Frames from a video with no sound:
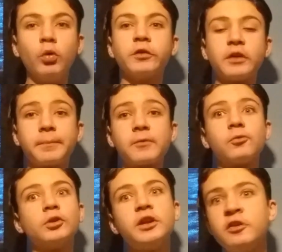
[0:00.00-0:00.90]
what's up
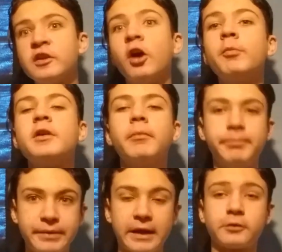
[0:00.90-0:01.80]
everyone, it is LB, I'm
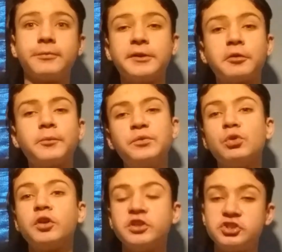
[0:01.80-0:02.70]
back from the
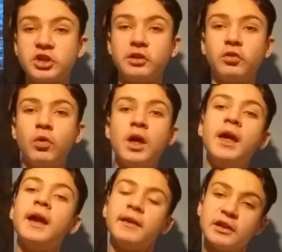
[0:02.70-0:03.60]
review on the channel,
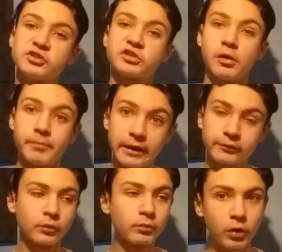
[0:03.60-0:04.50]
and I just got
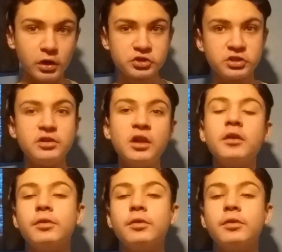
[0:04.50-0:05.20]
back from watching